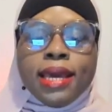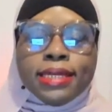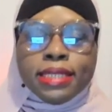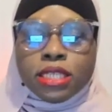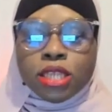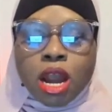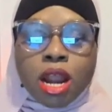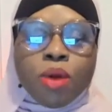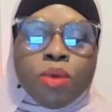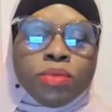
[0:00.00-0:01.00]
is
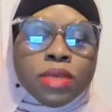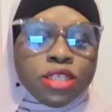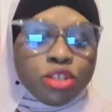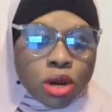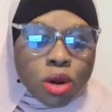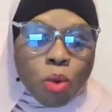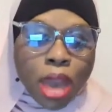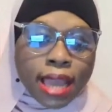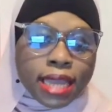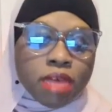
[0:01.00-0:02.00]
start sort of
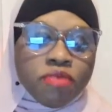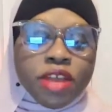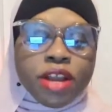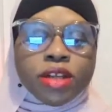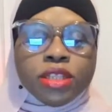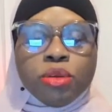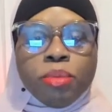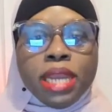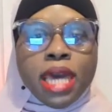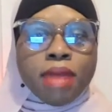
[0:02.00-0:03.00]
wagging their finger a
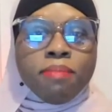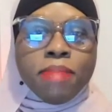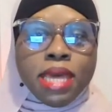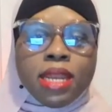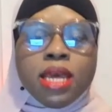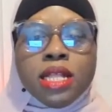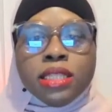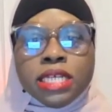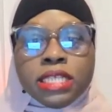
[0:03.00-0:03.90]
little bit at men.